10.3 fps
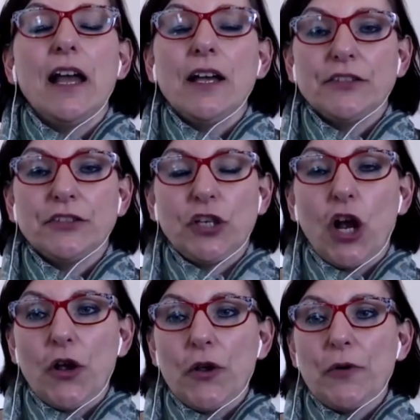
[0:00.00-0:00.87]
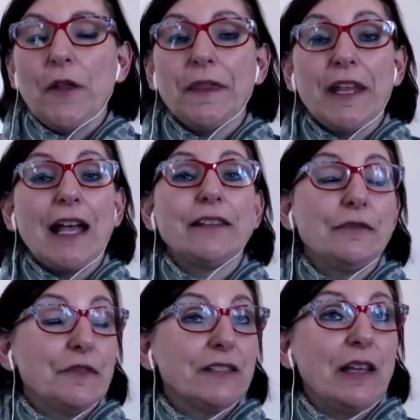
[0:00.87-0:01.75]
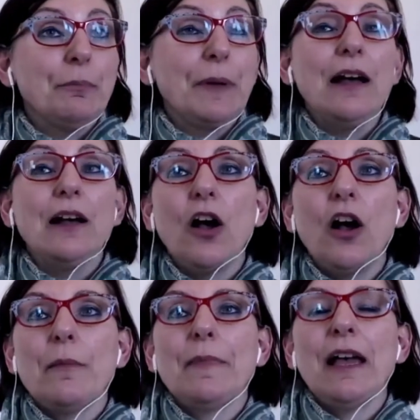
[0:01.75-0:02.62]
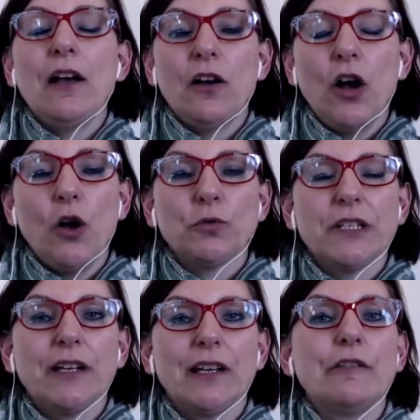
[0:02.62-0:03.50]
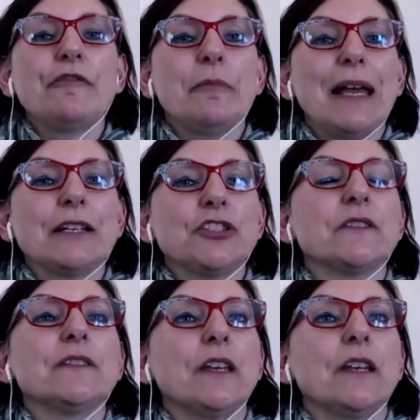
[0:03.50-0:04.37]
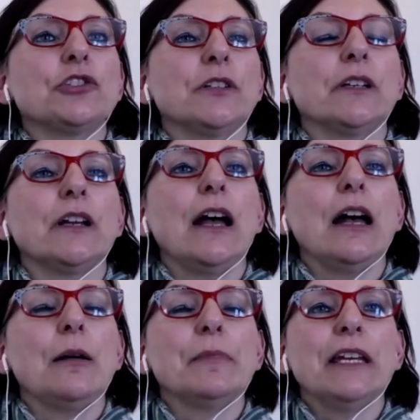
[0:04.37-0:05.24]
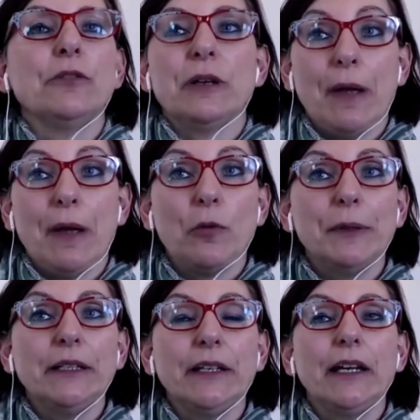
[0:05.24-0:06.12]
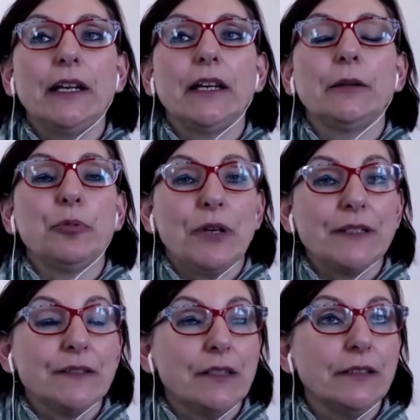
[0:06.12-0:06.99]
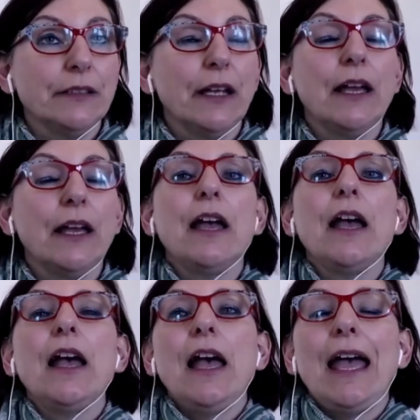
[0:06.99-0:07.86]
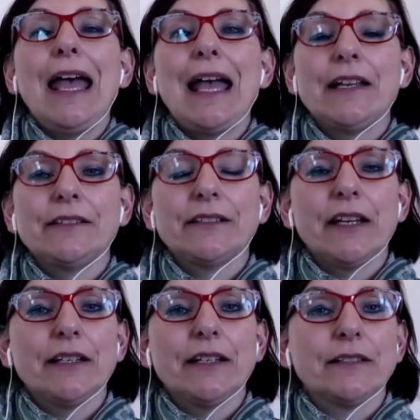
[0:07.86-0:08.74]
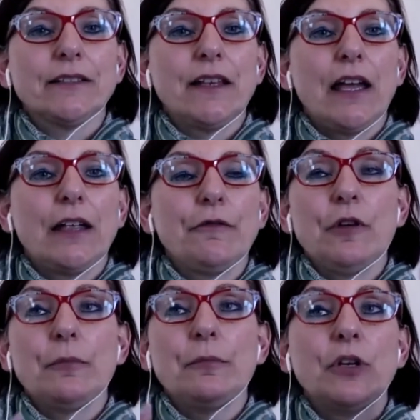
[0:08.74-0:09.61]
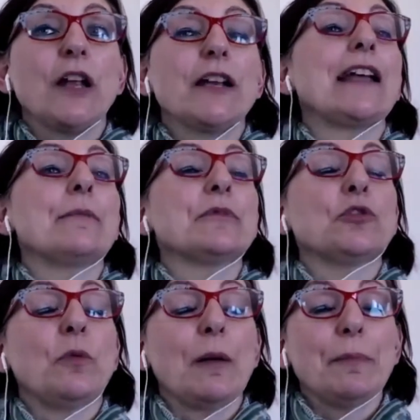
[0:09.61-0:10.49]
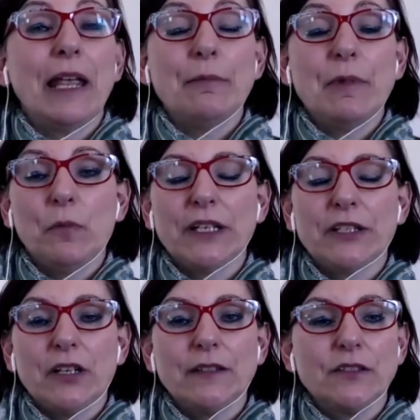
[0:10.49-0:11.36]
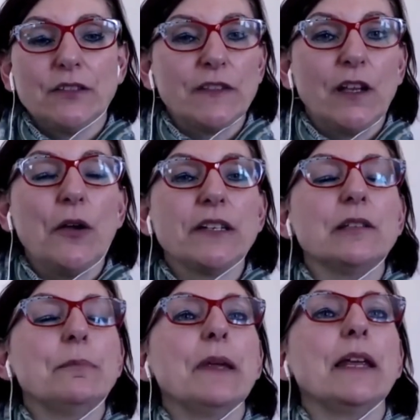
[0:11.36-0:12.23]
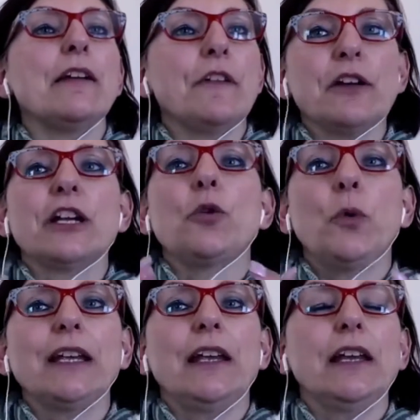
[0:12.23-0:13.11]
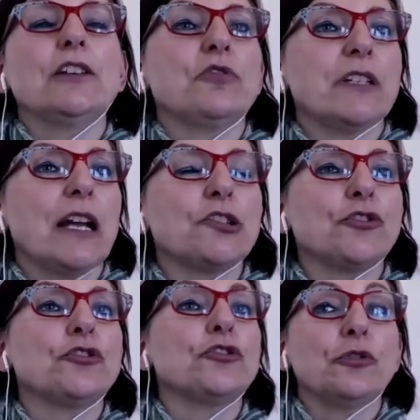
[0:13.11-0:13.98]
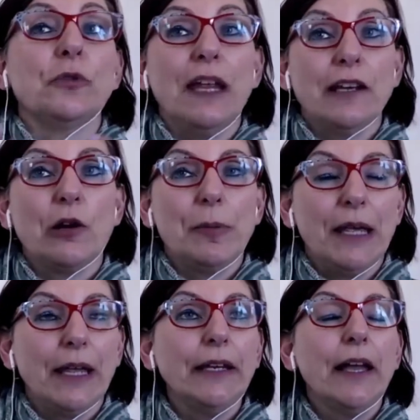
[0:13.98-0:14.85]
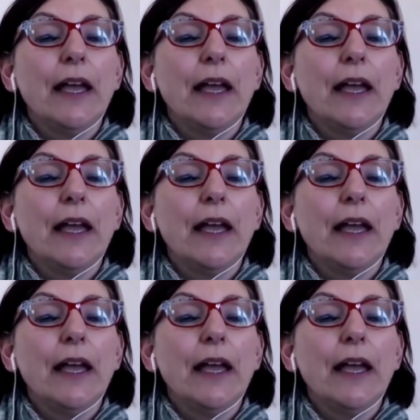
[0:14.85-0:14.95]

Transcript: so on the 8th of December, I'm holding an information session um, here in Melbourne, in Preston. And it's a, from 9am to 1pm, and it's just going to be a very quick introduction to NLP.